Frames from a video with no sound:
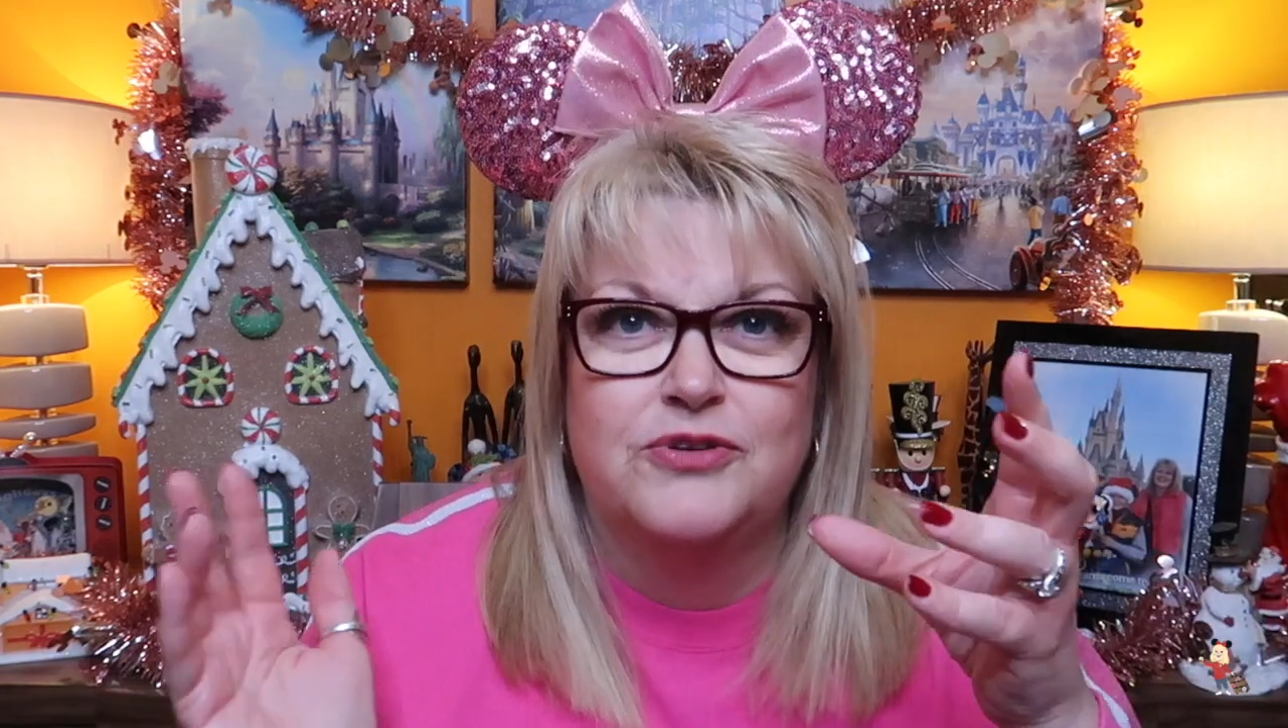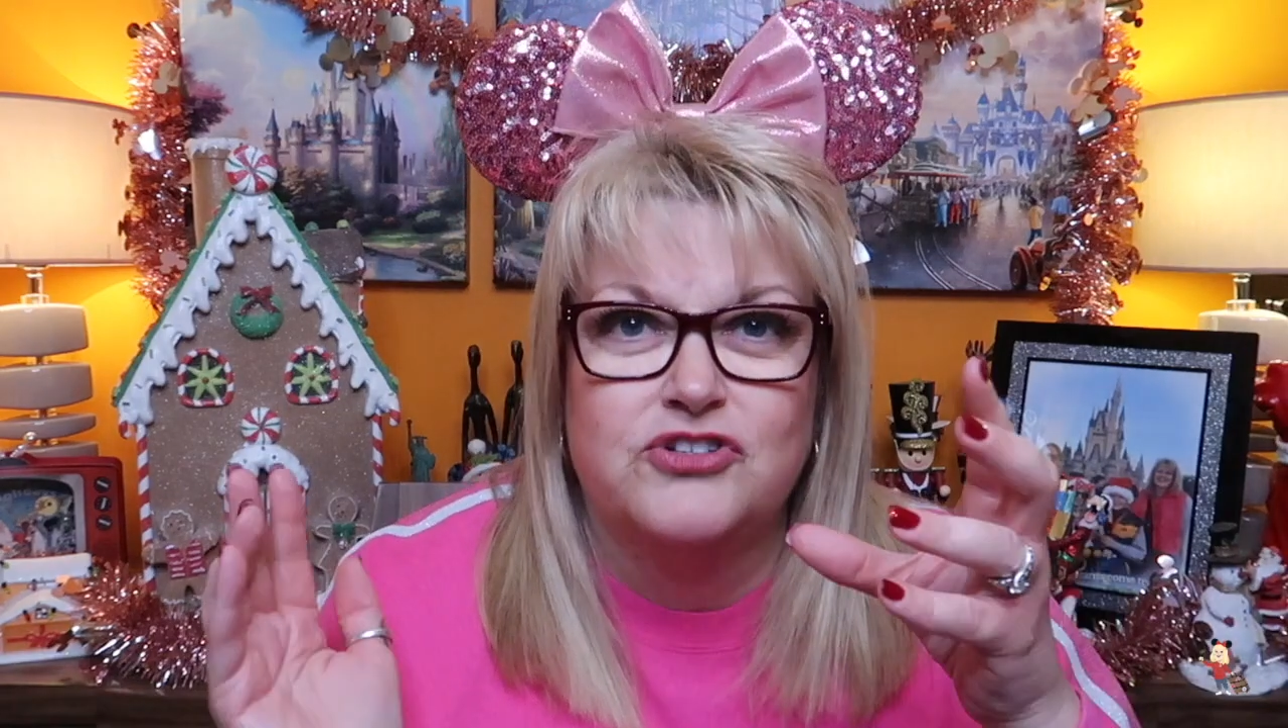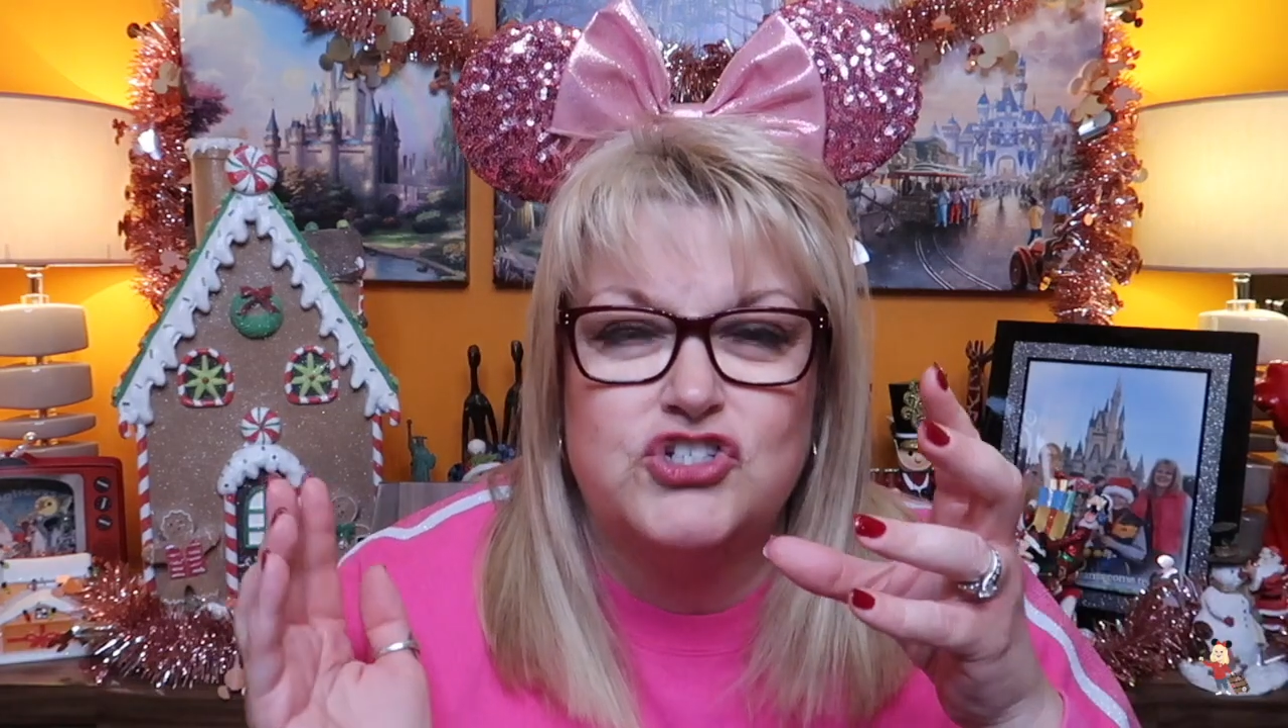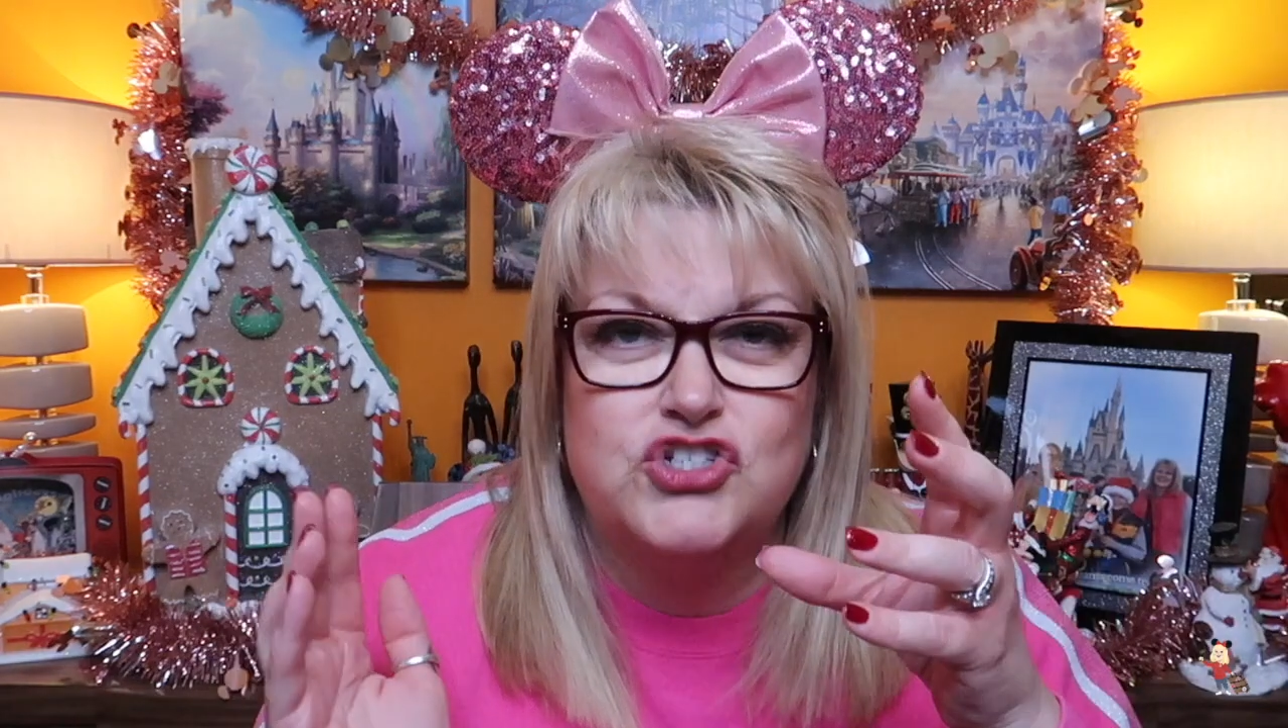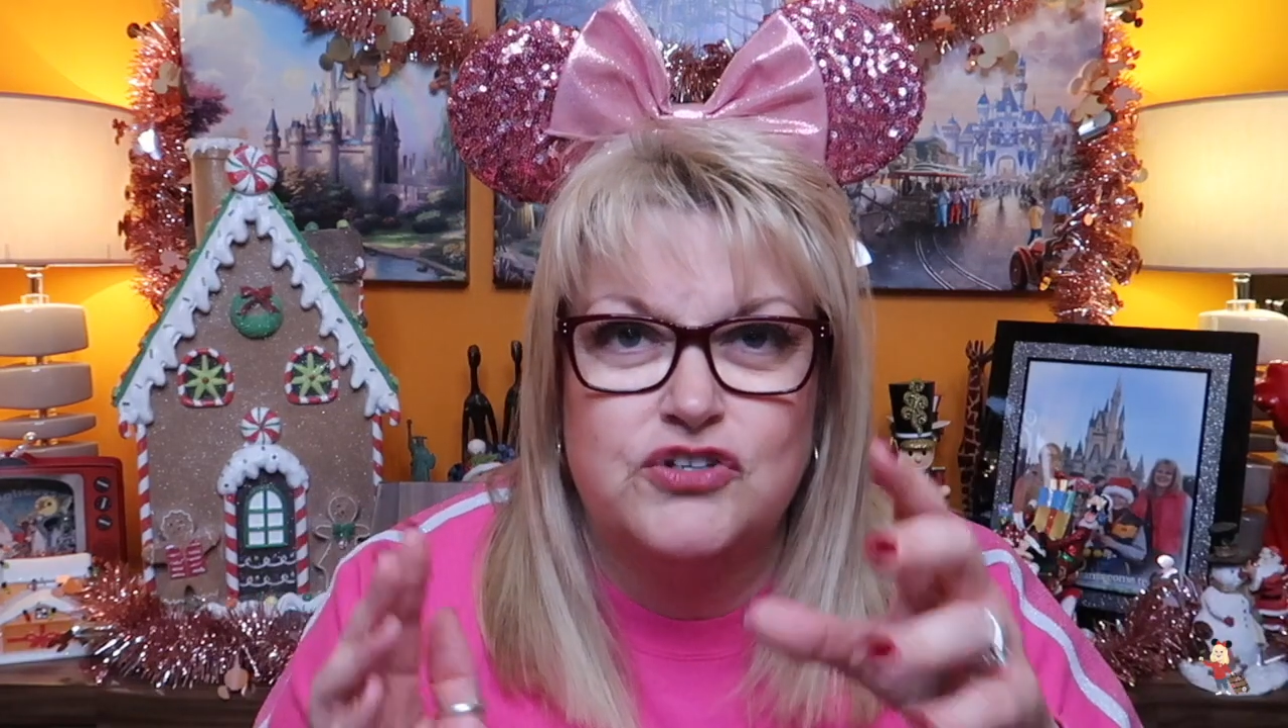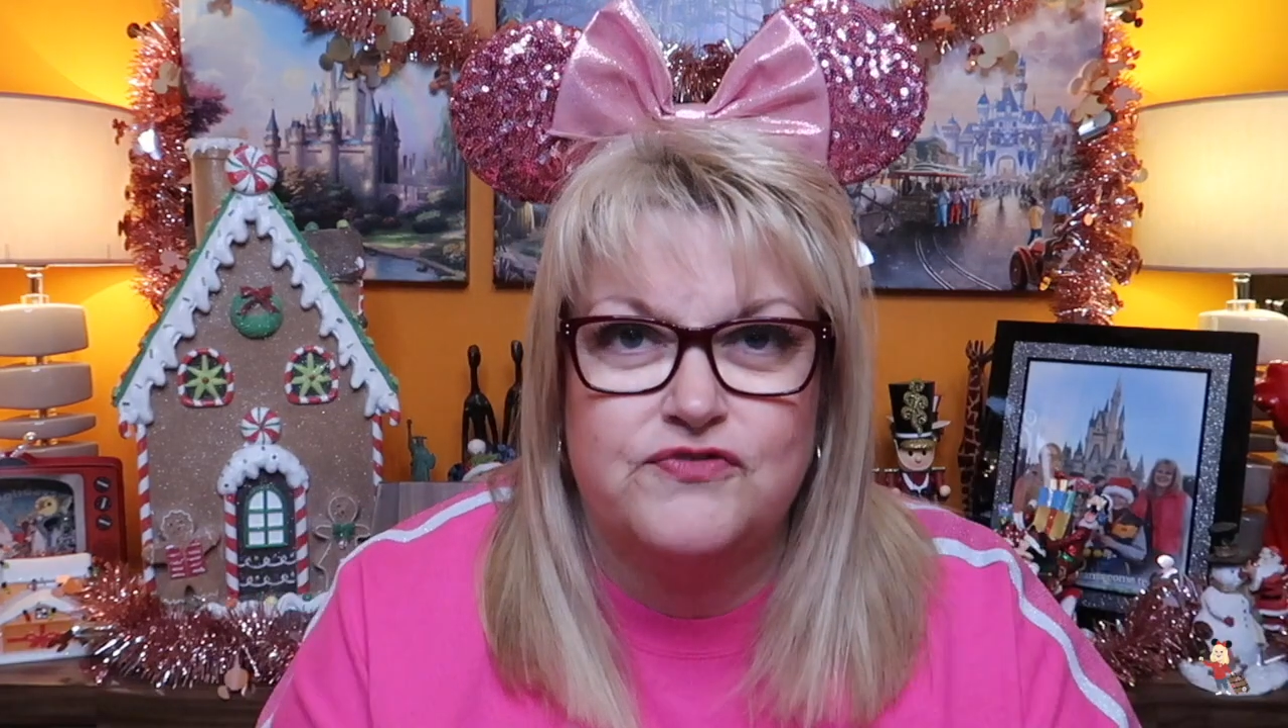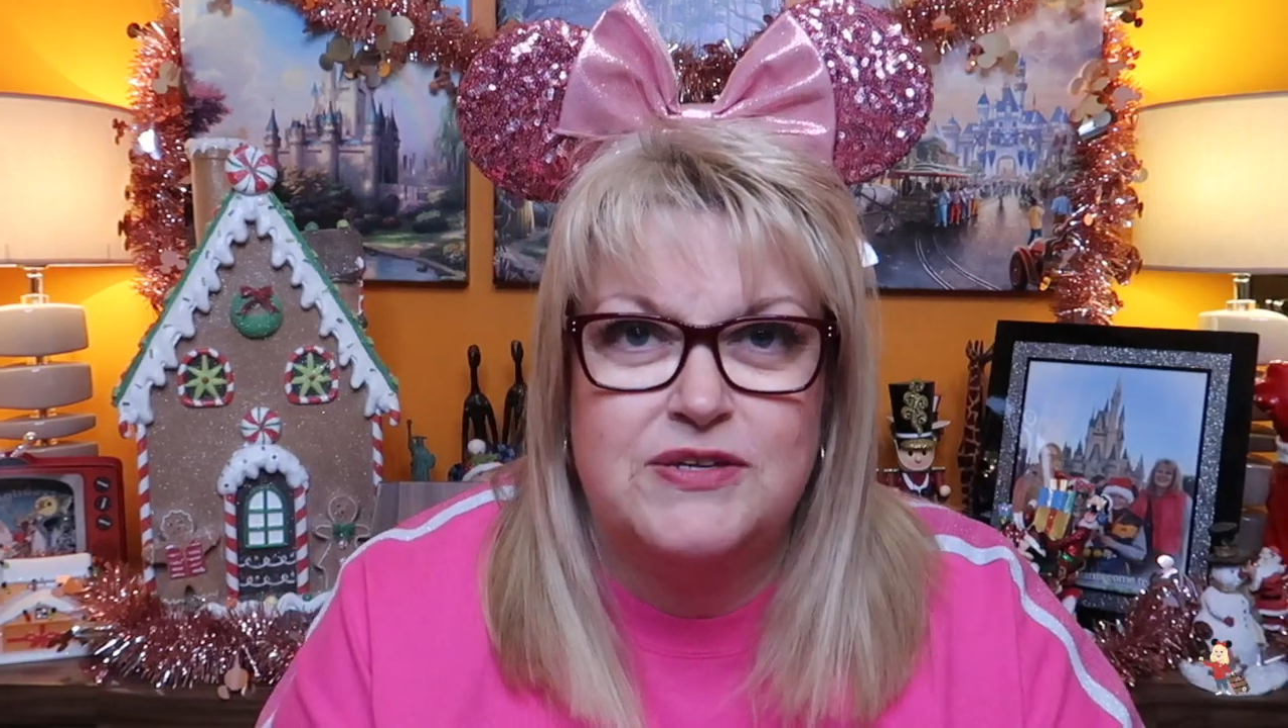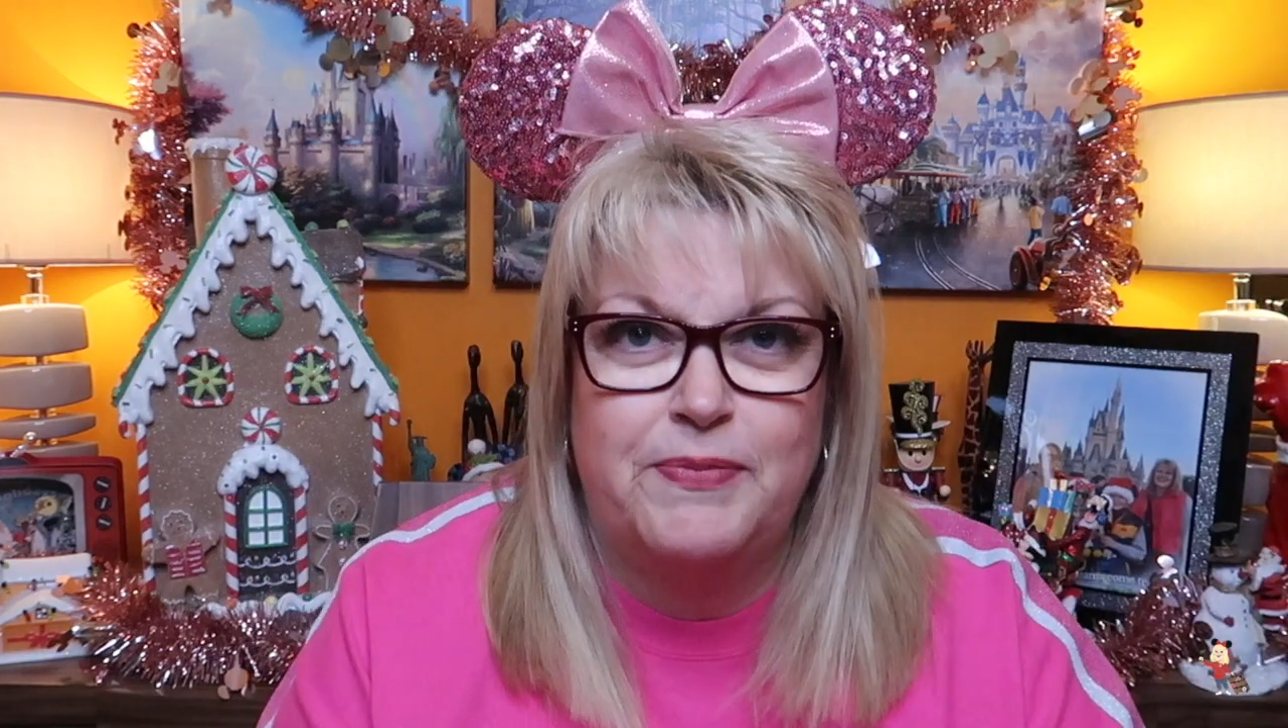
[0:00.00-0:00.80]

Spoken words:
and just shoved